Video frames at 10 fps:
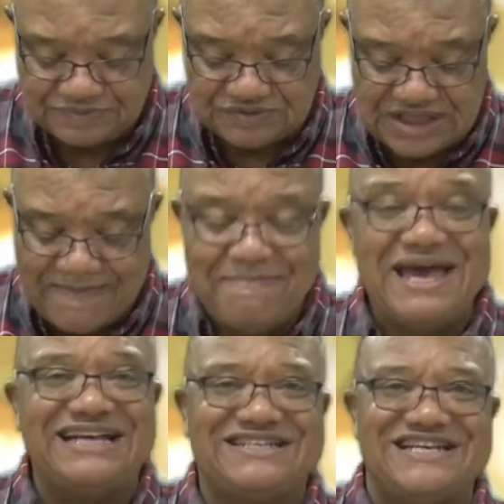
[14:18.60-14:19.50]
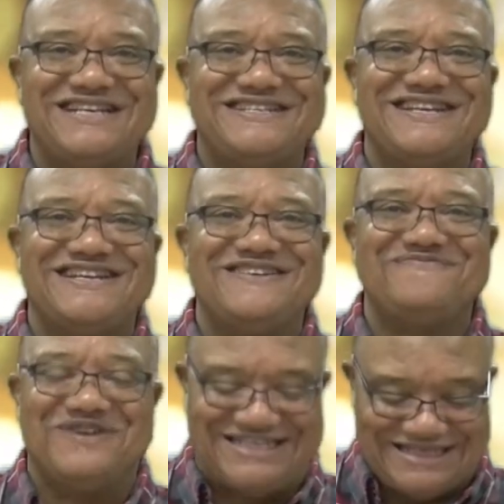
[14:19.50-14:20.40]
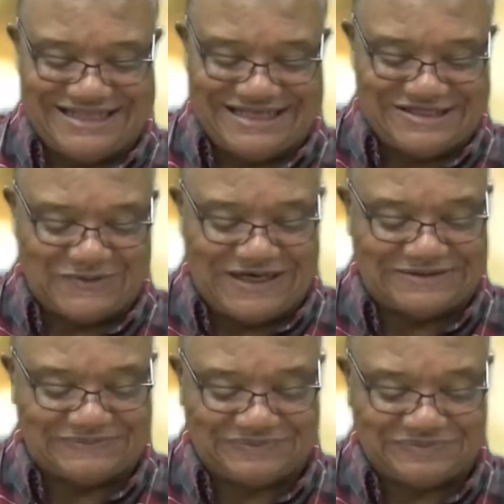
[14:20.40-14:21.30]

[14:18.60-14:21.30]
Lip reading: The Message puts it this way.